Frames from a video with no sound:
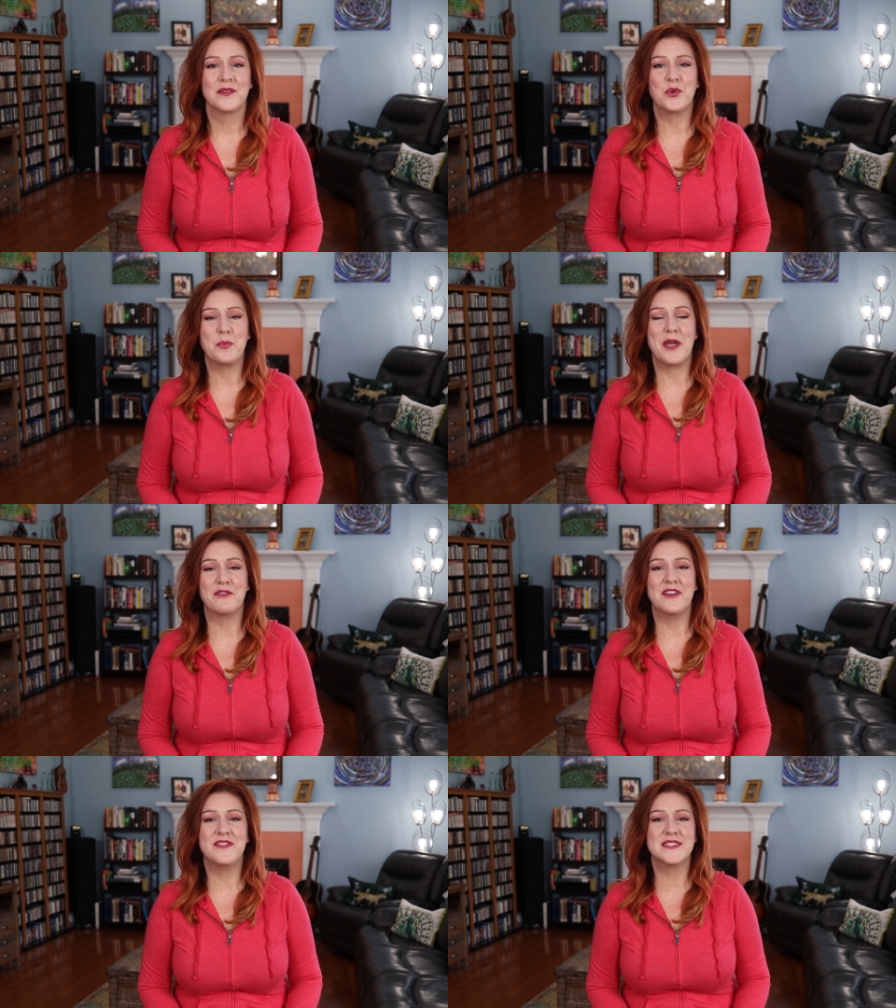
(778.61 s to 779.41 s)
We may
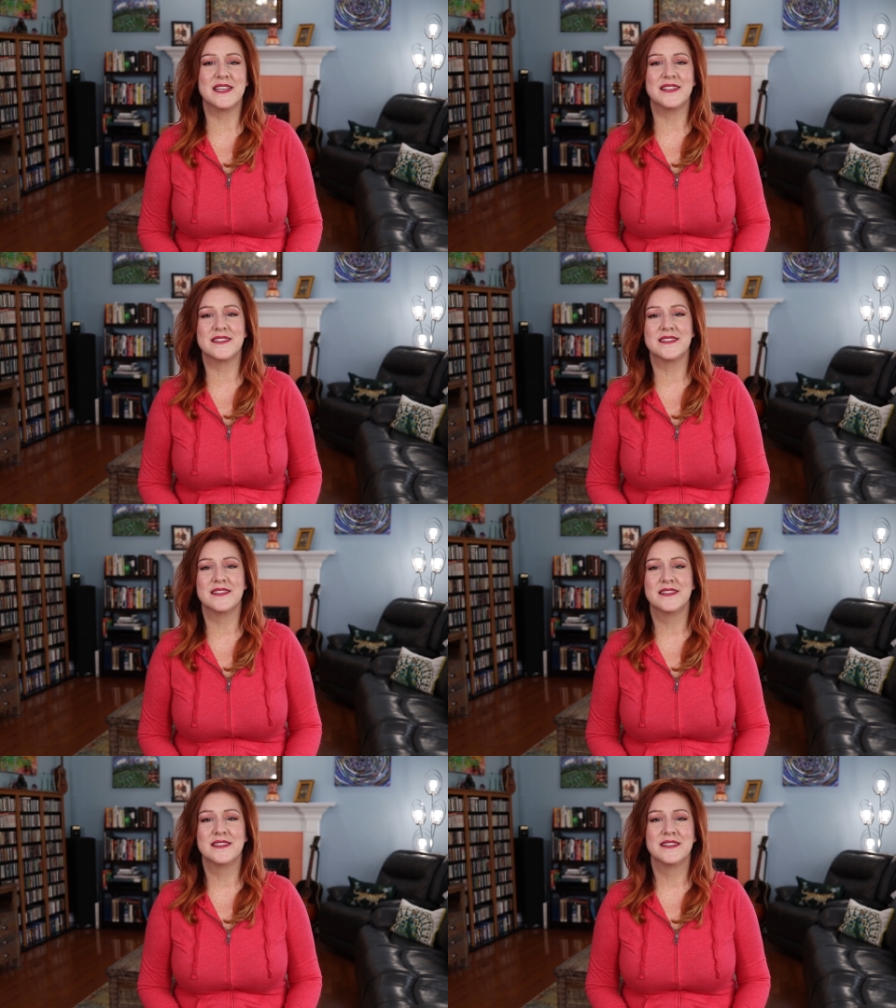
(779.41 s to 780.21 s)
revisit
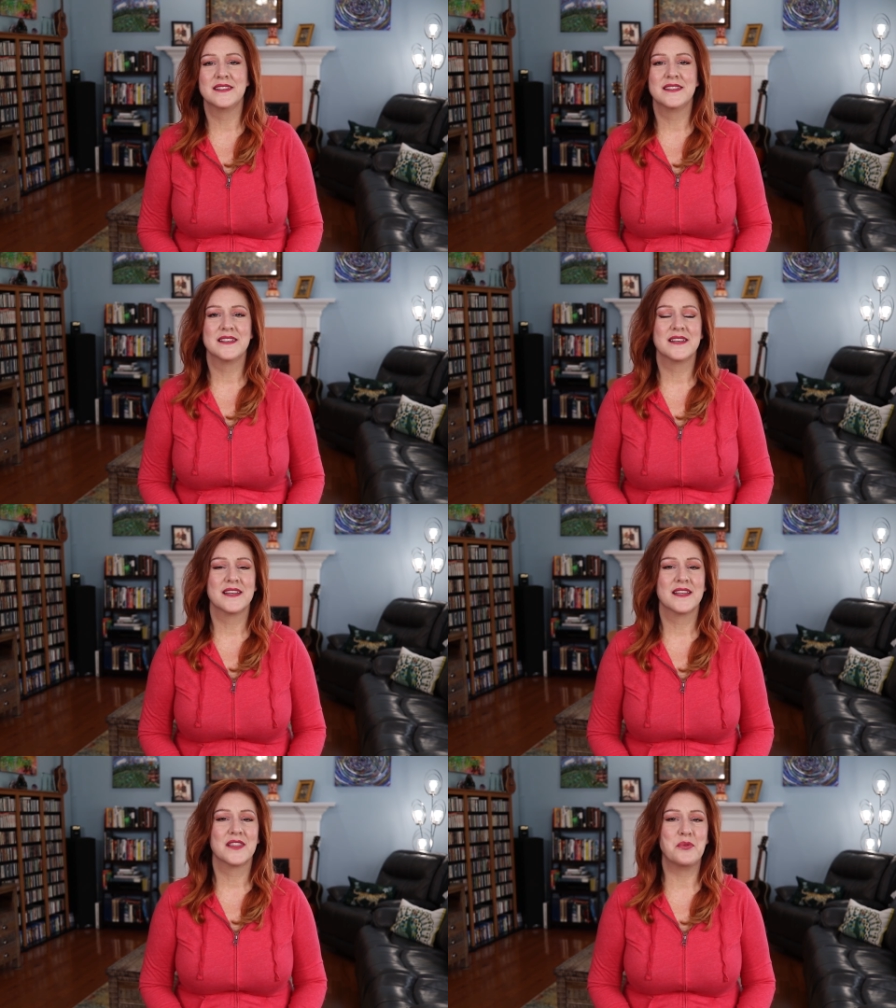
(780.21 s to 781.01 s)

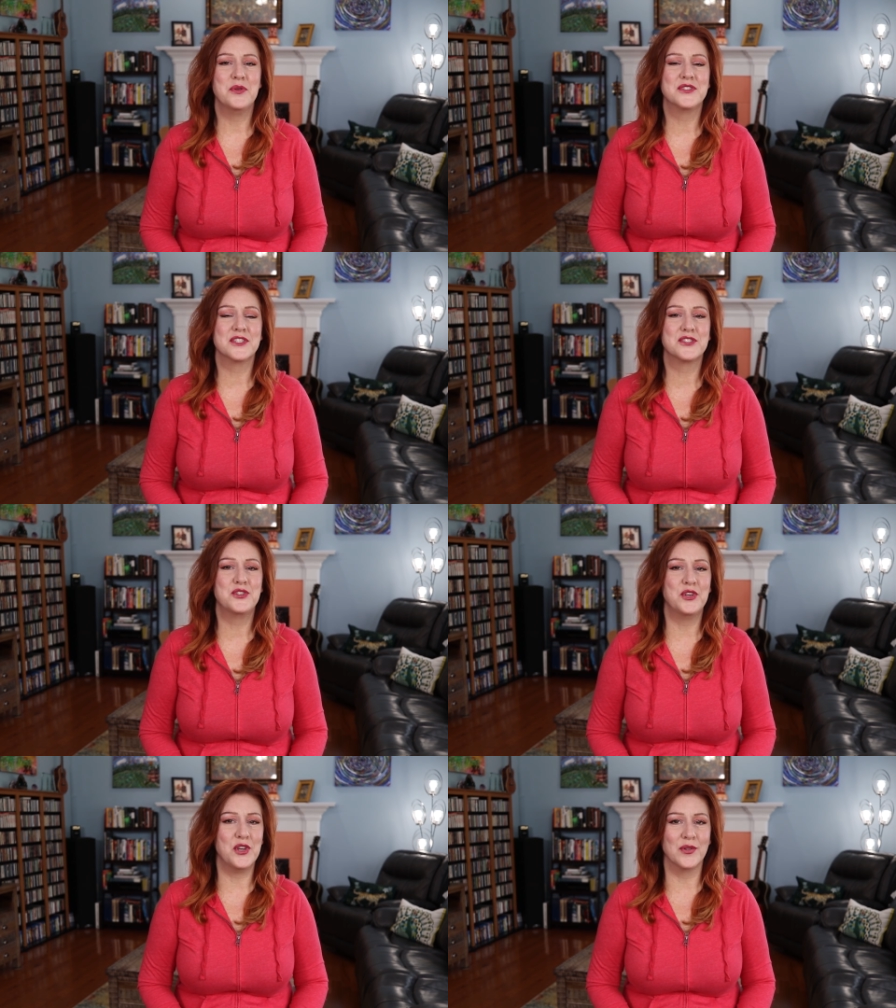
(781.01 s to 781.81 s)
the music
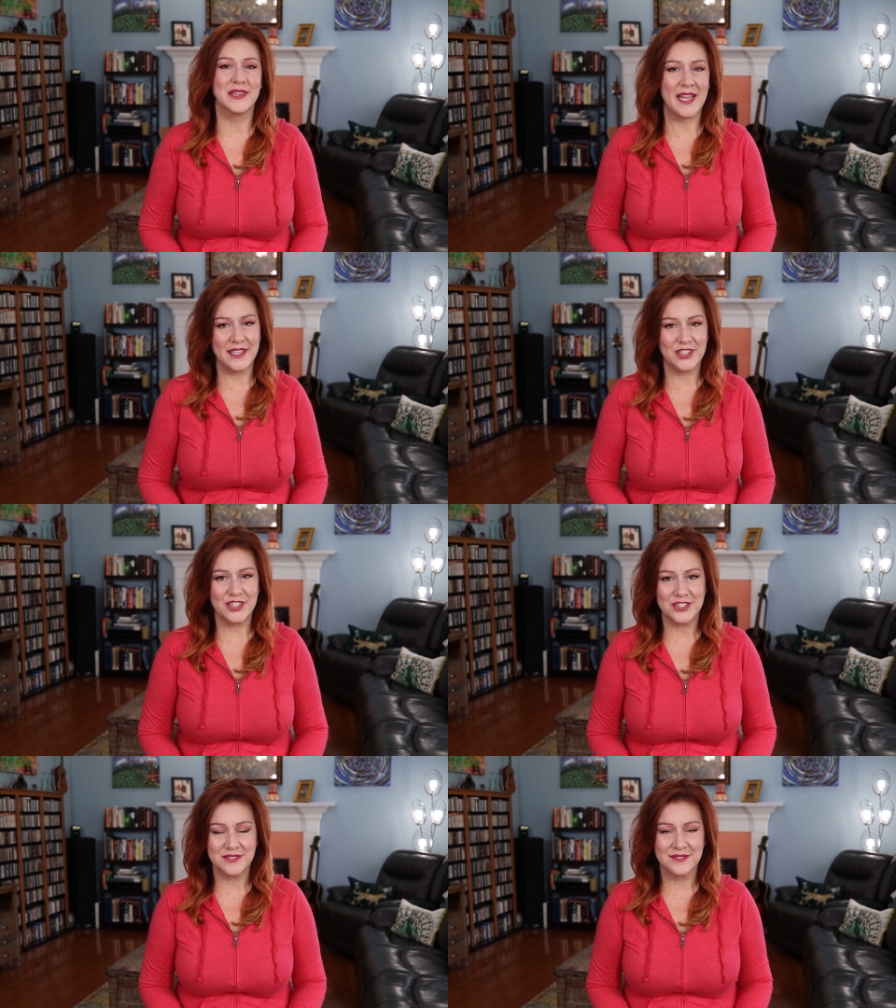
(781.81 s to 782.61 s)
studio later.